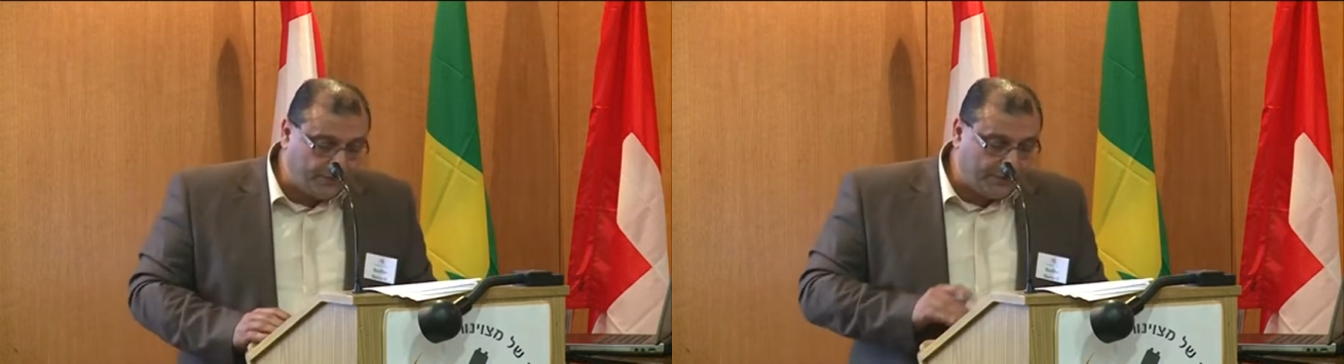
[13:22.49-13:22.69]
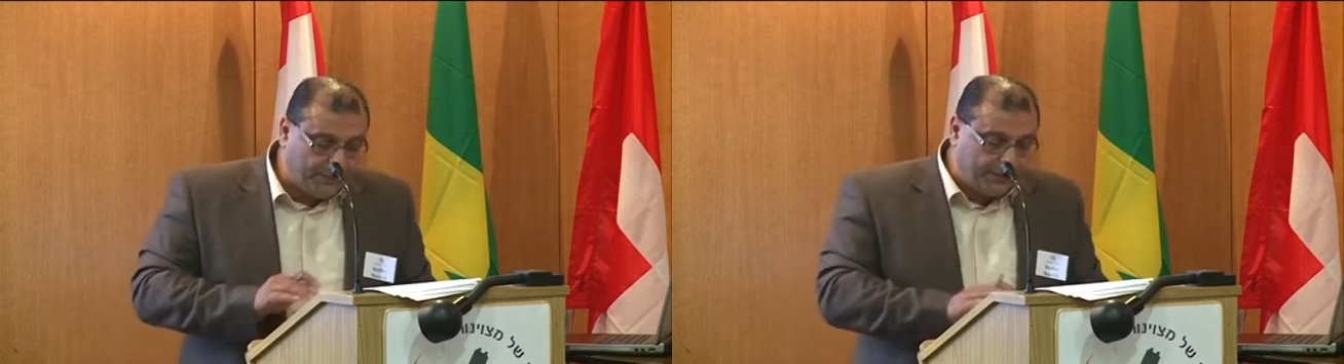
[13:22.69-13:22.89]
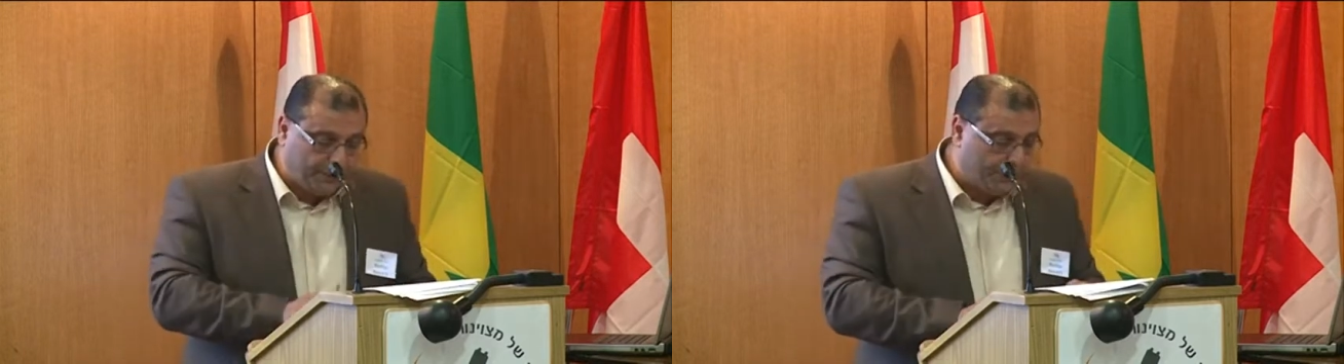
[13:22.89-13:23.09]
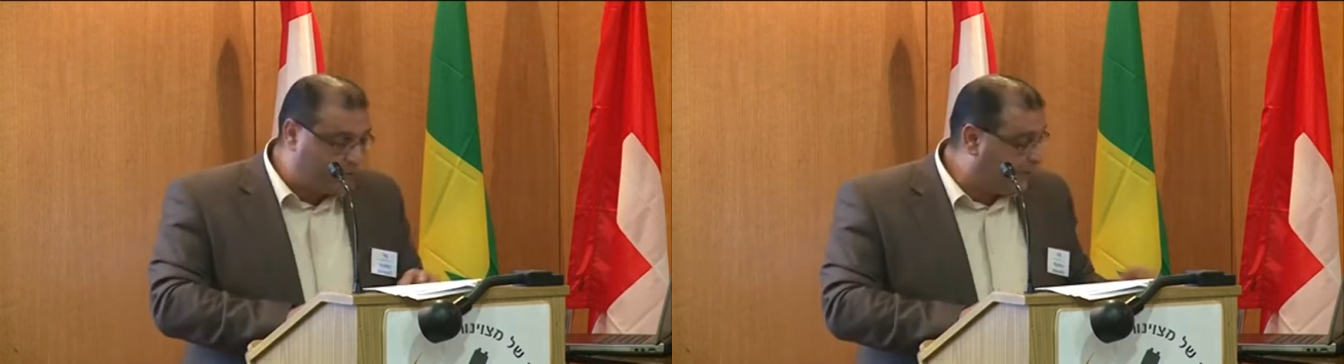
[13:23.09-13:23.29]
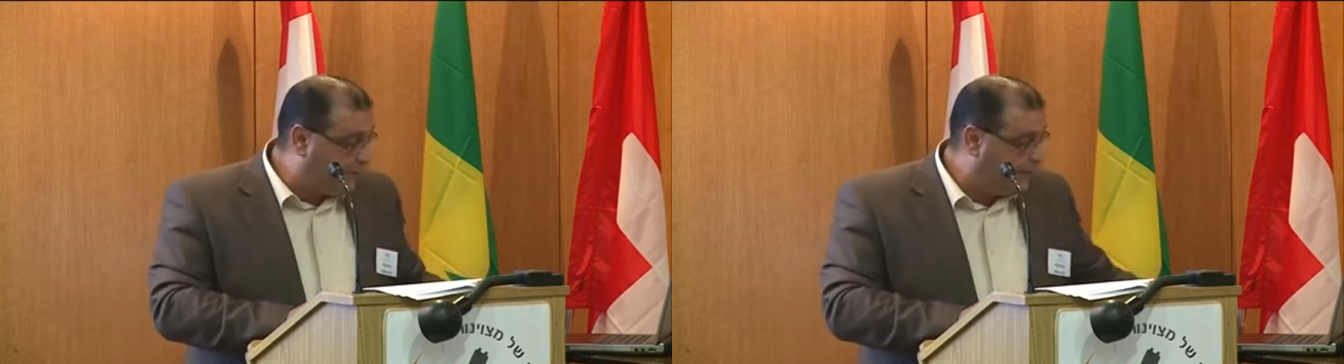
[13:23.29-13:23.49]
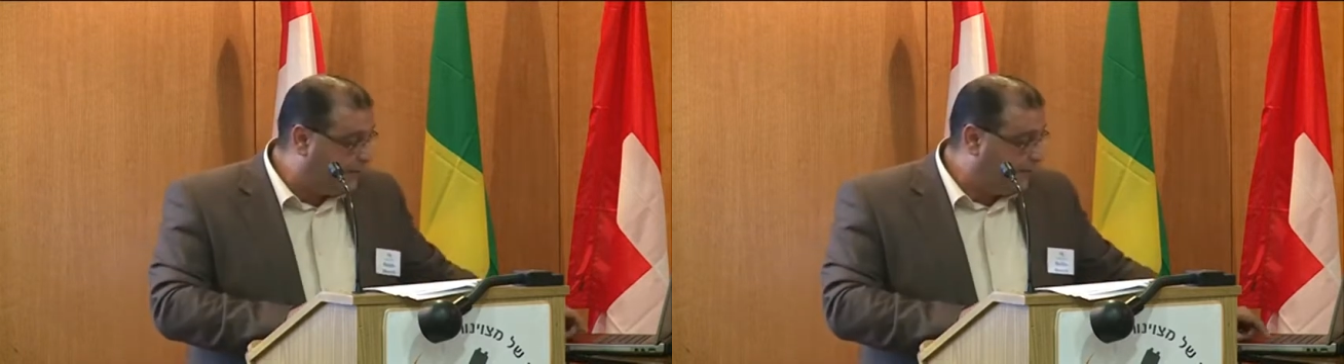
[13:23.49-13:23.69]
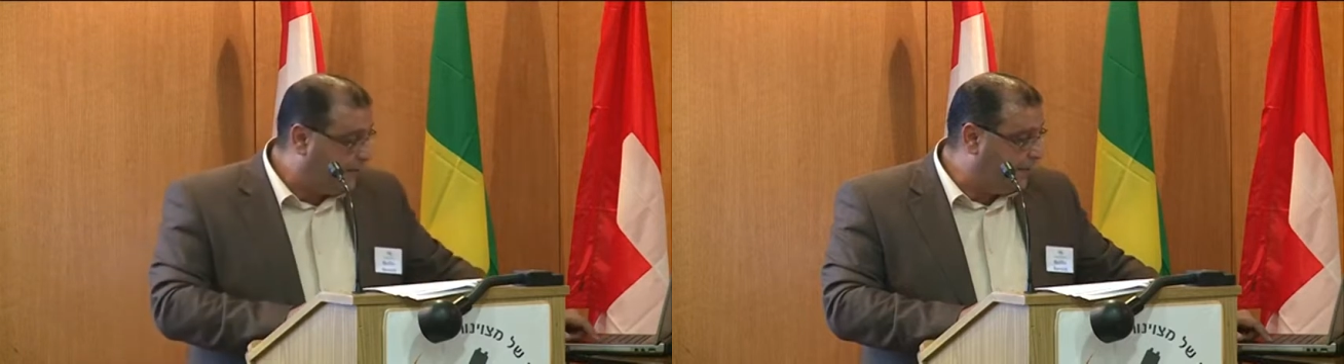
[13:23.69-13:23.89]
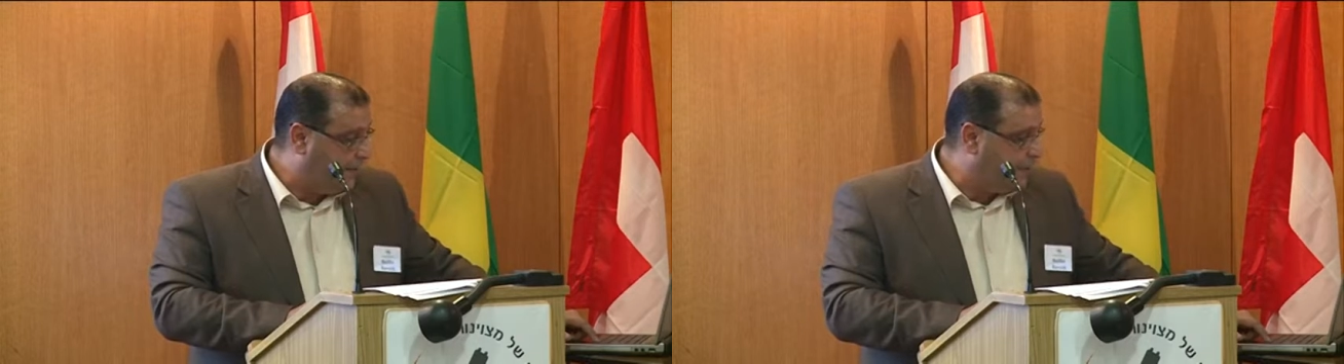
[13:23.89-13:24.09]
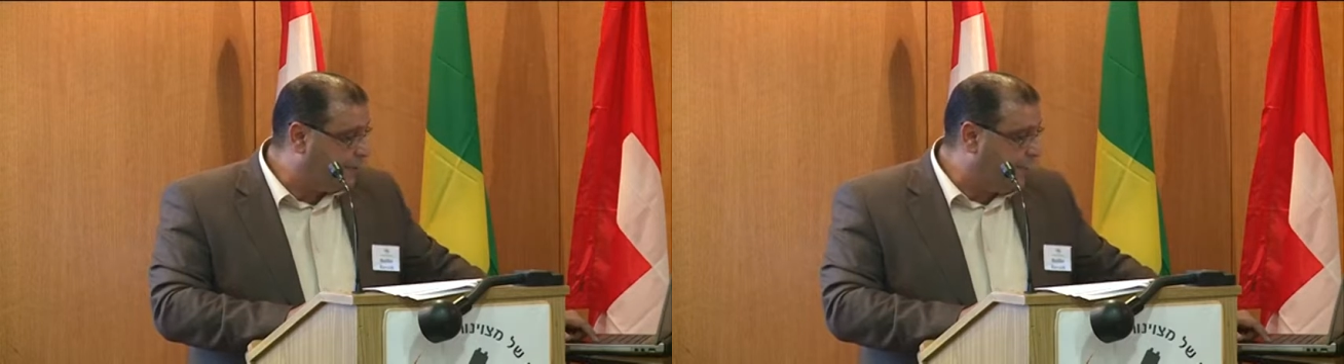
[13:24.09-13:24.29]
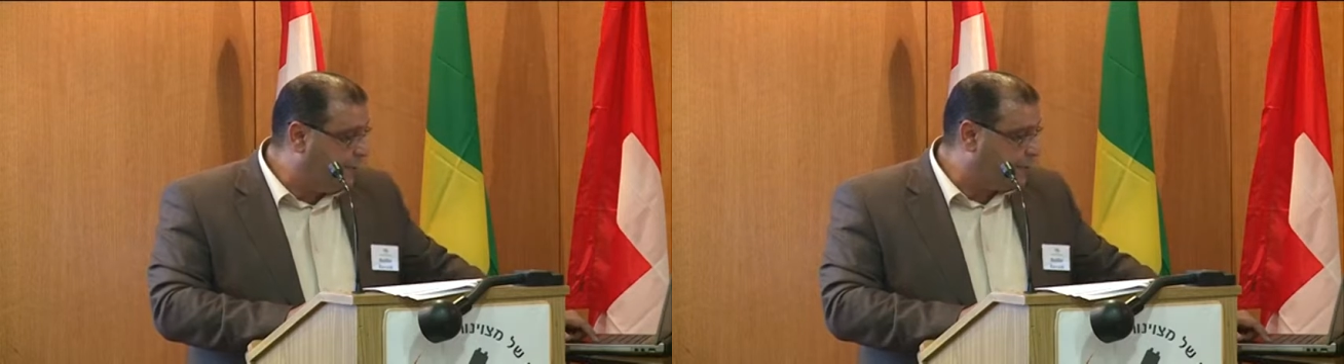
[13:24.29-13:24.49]
to the general
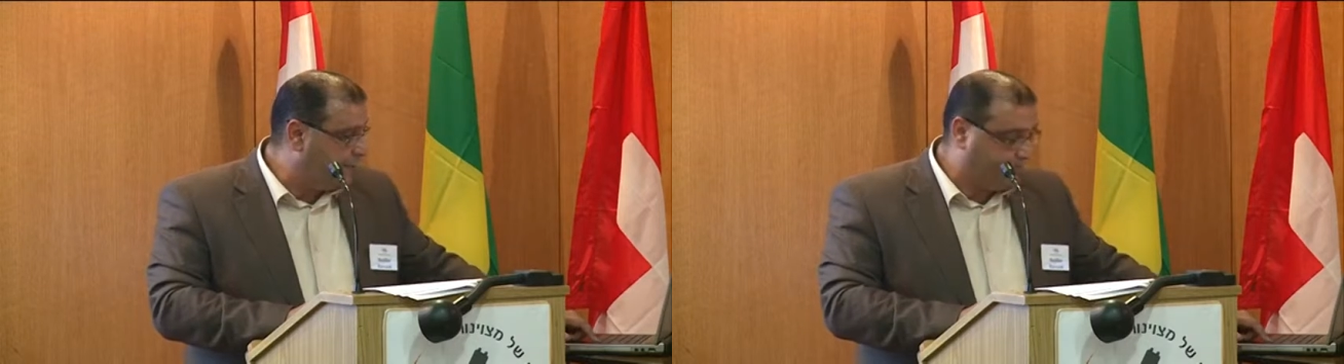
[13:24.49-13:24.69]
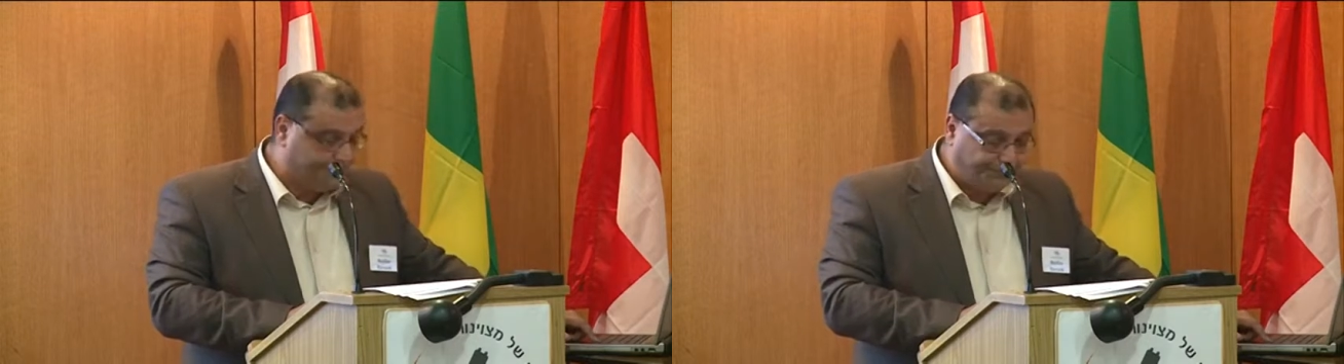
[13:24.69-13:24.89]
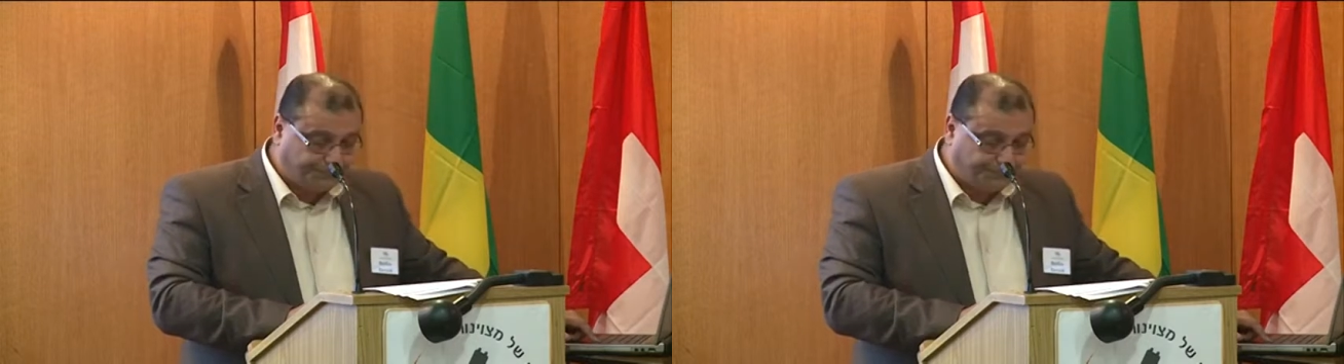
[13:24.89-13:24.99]
education